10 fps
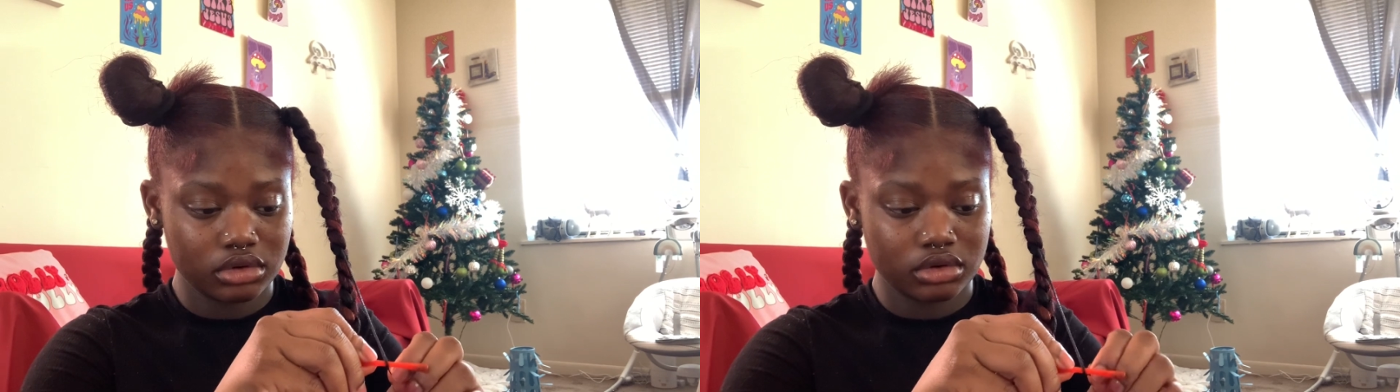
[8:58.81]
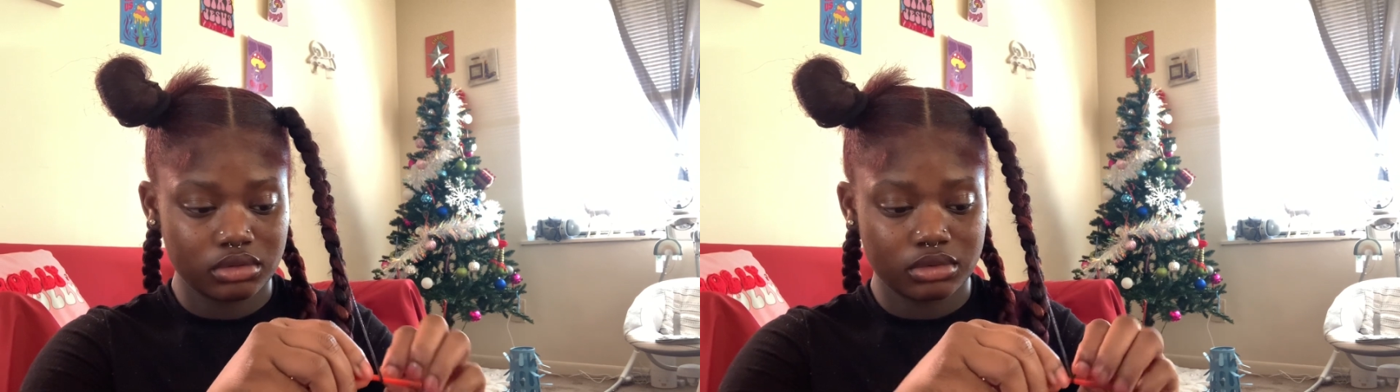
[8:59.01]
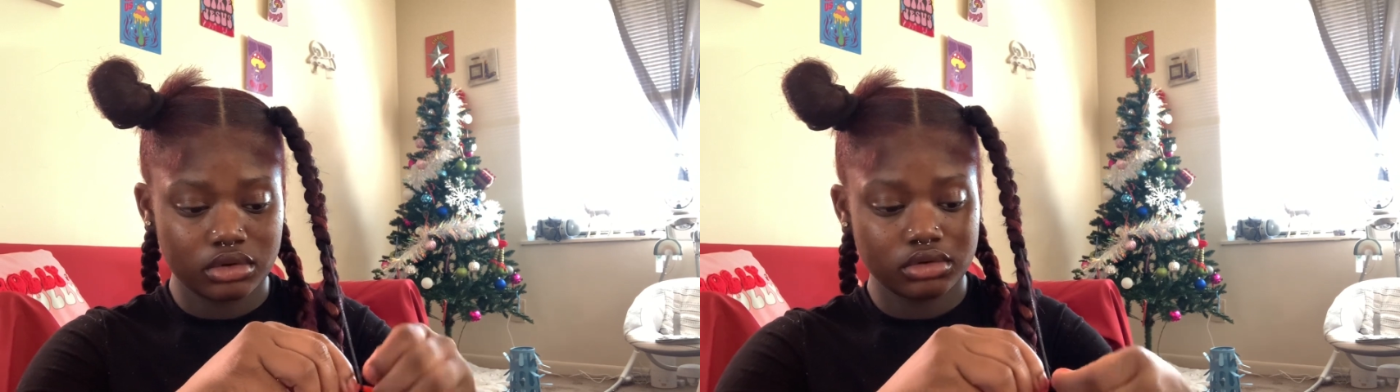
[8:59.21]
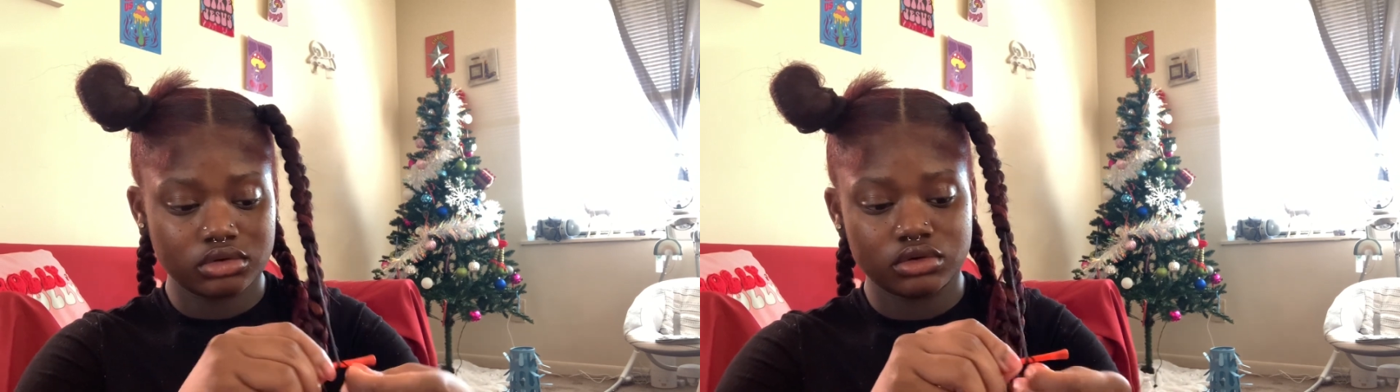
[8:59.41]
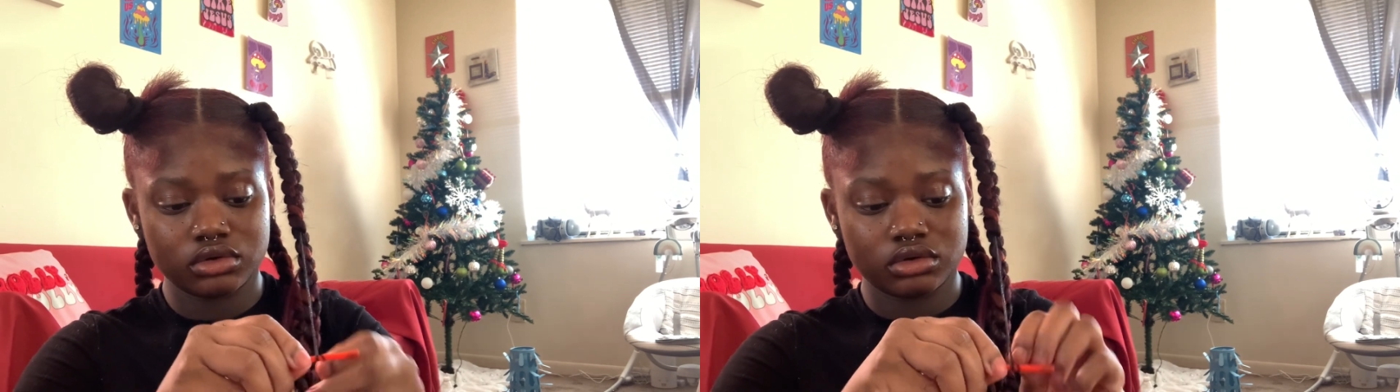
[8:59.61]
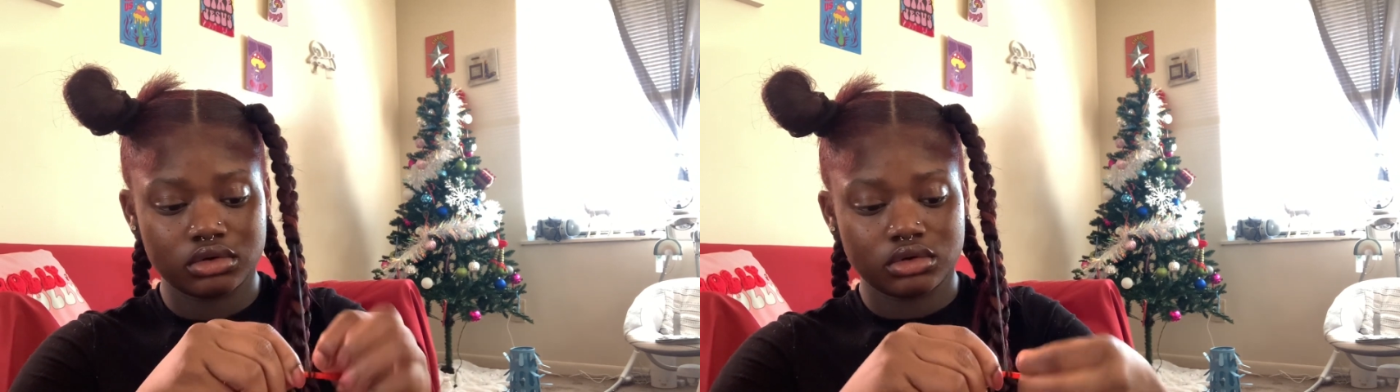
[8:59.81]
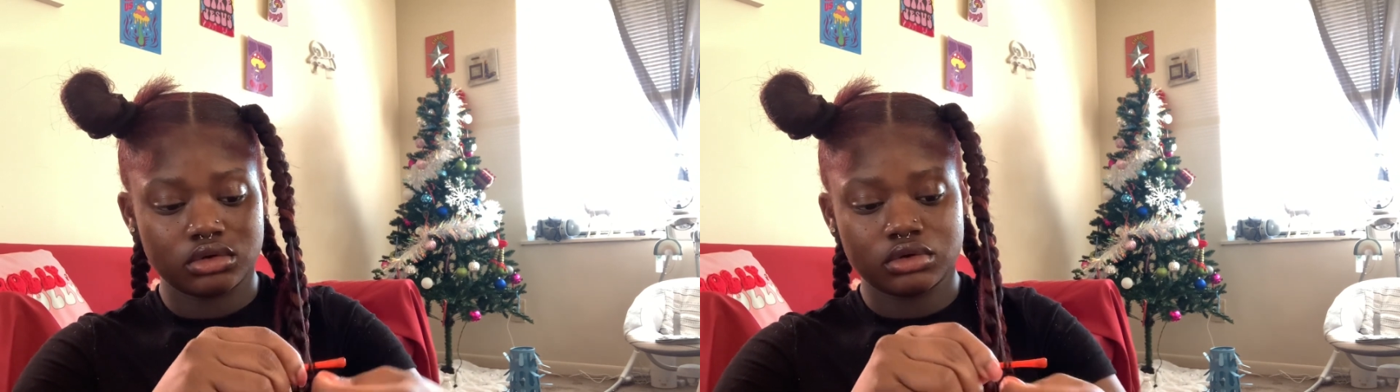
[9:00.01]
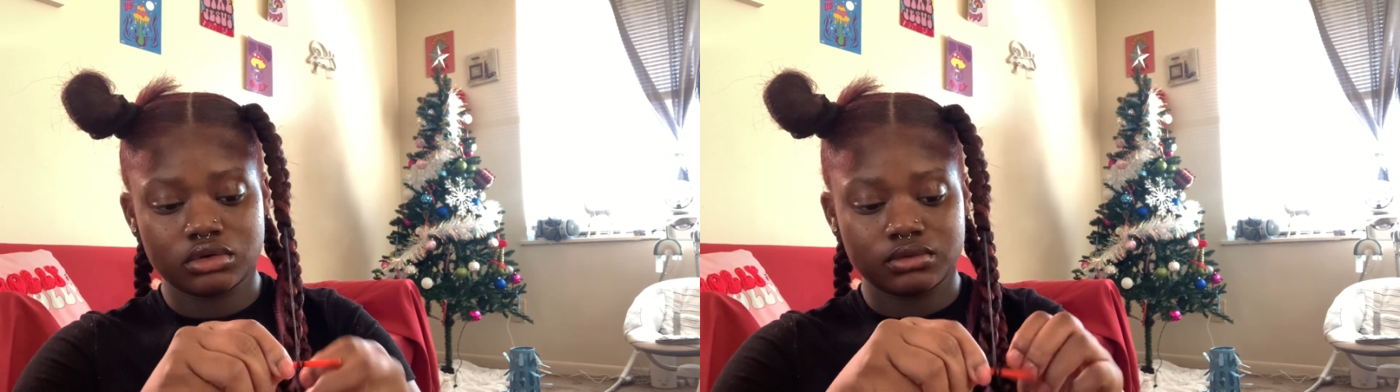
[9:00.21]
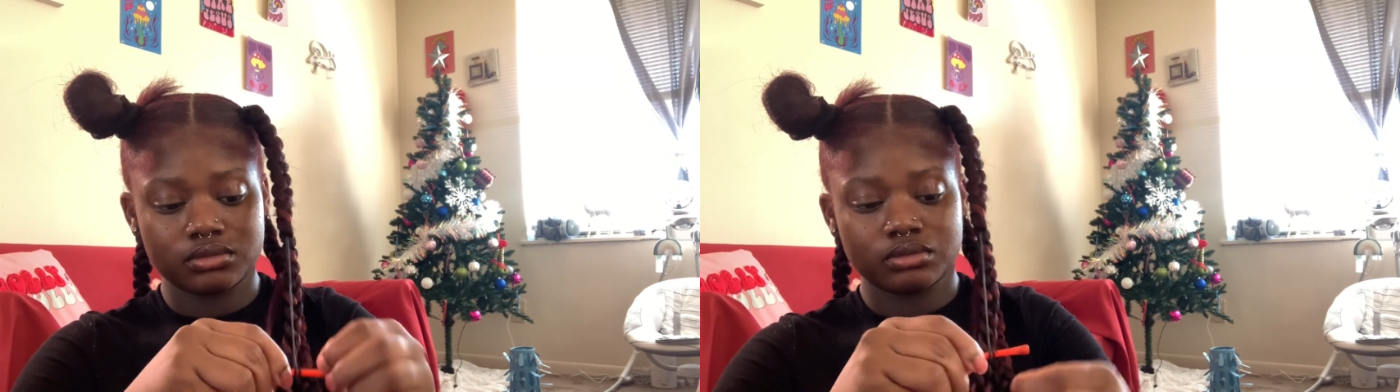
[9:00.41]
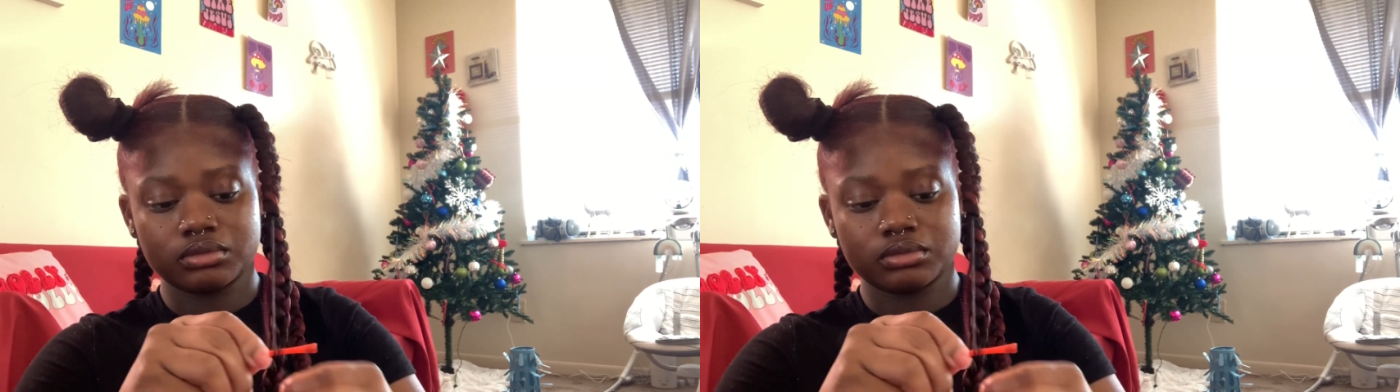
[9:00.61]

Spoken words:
and then I just roll it at the